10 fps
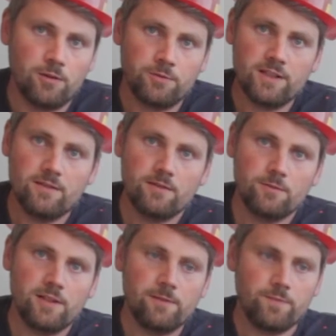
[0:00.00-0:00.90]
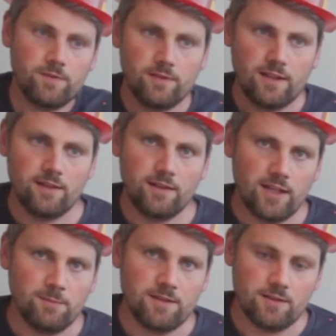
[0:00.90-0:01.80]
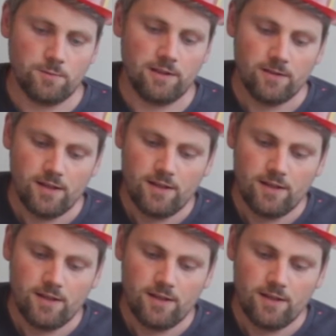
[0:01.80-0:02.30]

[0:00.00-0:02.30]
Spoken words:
agree, well, then the game ends as well,